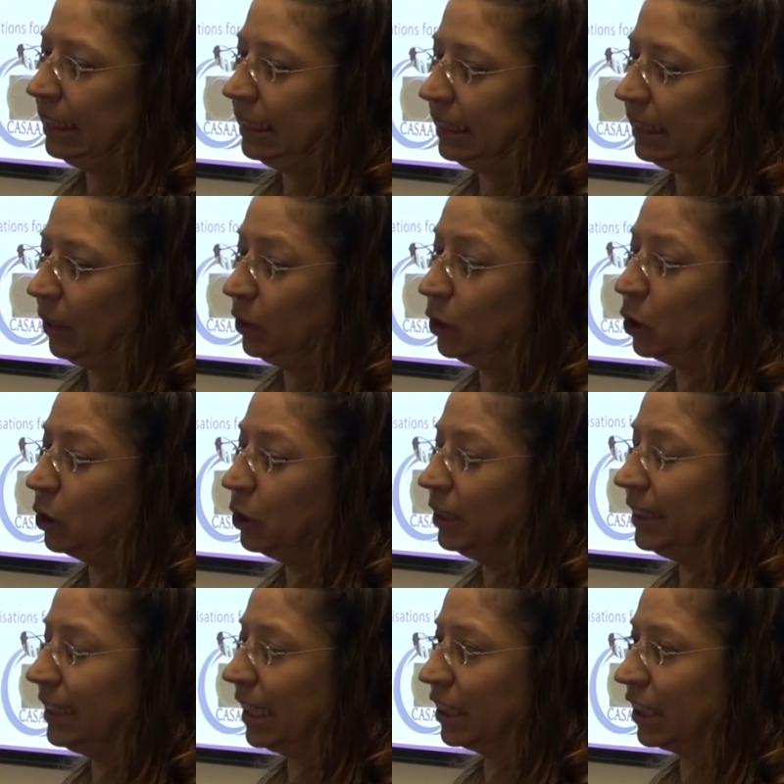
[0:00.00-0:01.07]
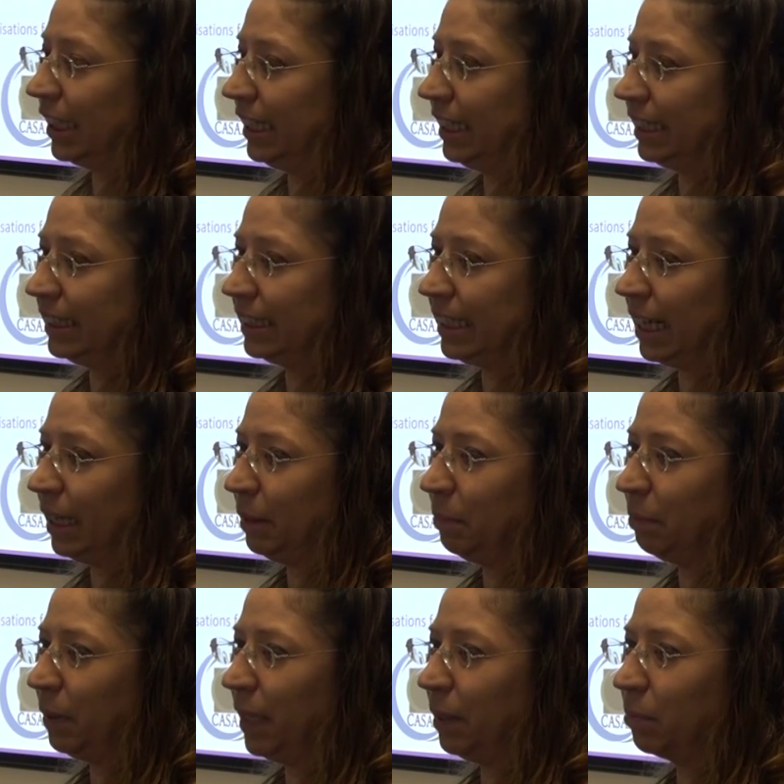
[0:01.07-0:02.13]
So Juul is actually the
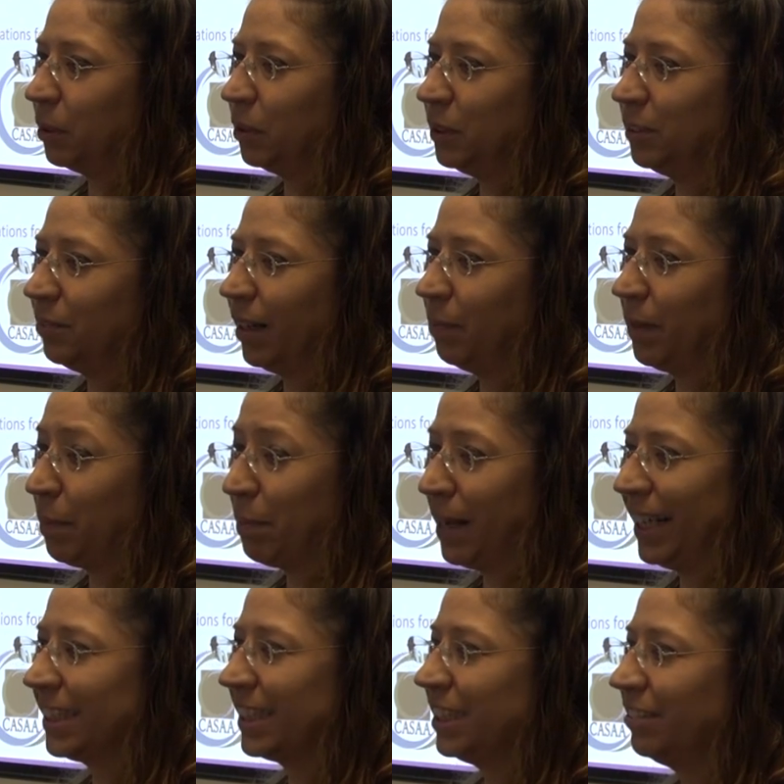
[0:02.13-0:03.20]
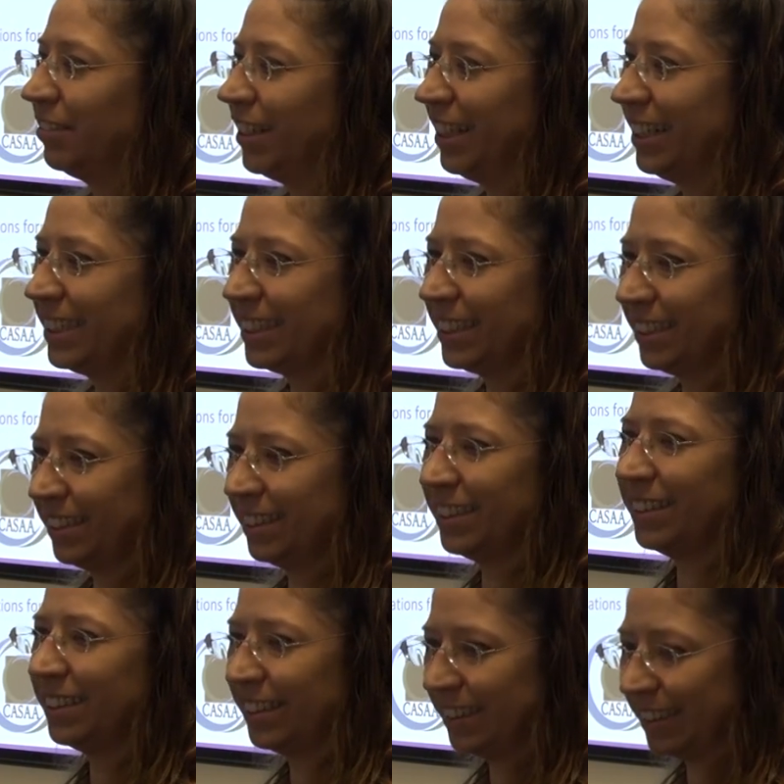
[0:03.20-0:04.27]
same people who developed that PAX device,
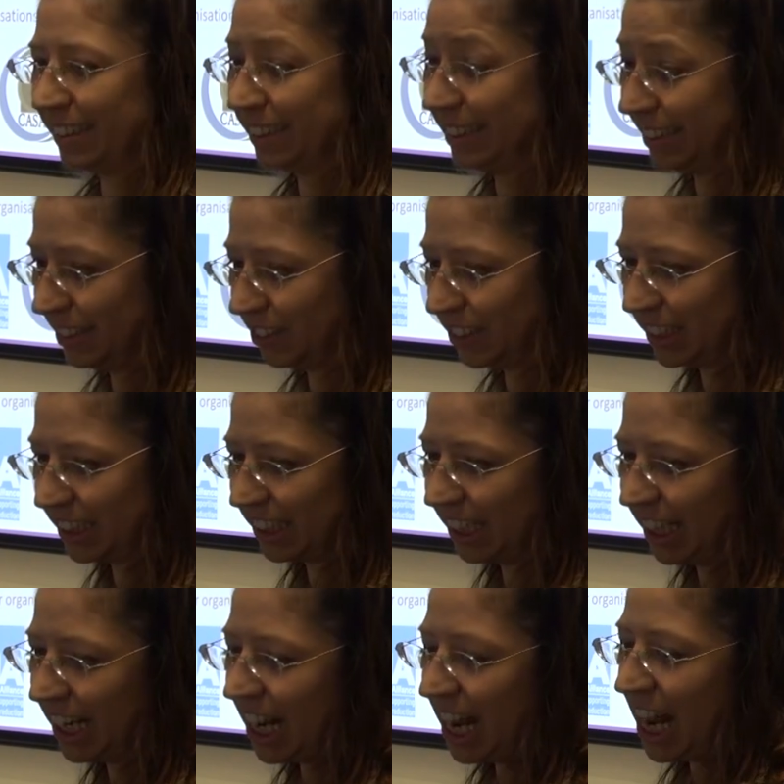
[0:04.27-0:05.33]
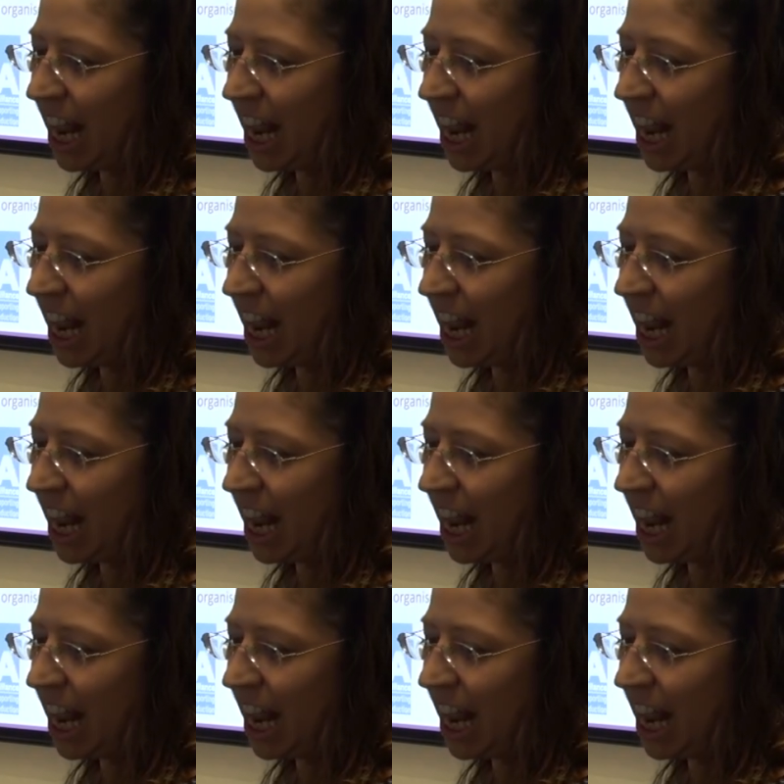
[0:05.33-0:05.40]
interestingly.